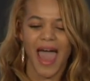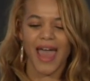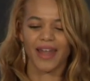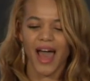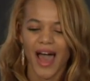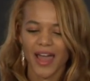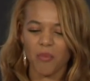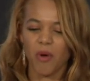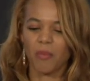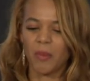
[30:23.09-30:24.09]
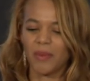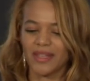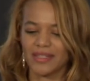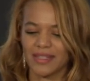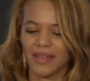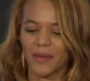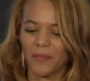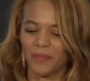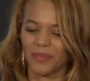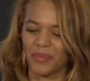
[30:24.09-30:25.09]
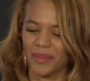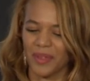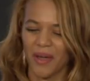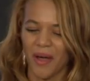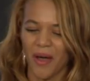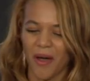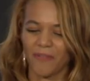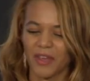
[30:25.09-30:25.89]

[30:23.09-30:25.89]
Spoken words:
and a higher probability of a